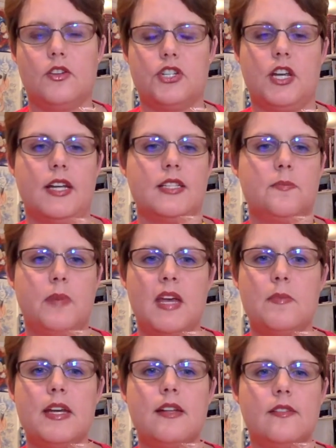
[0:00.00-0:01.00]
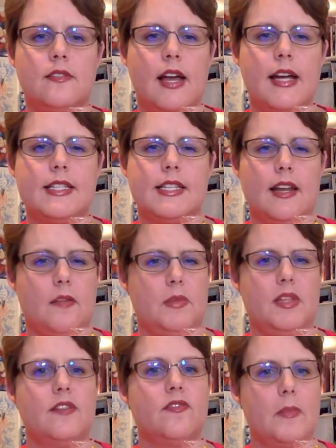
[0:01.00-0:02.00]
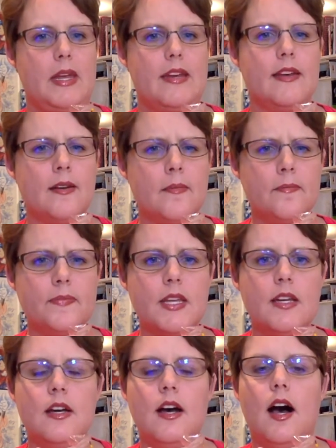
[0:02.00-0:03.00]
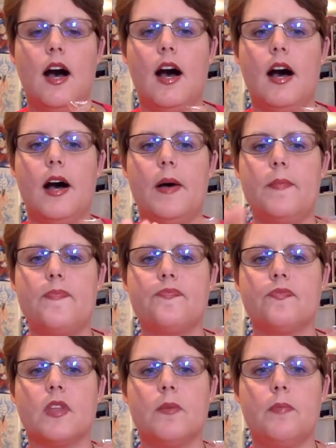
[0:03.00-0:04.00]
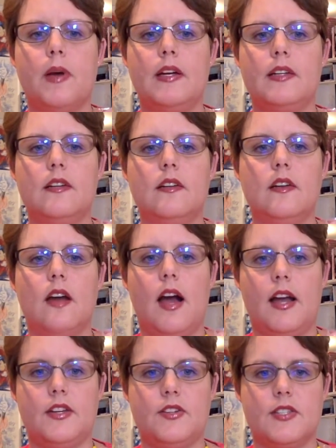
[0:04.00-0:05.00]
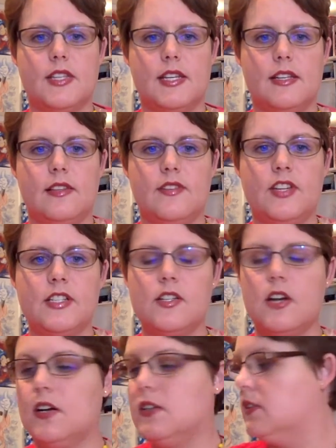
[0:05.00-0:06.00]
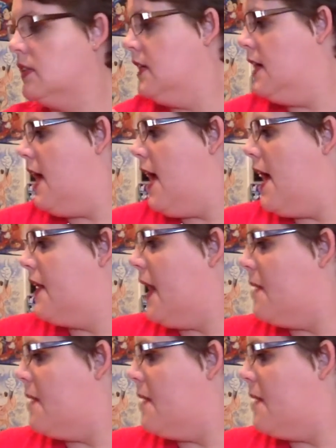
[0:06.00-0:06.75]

shades, baby, light, and I believe medium. But I use the Living Doll, and I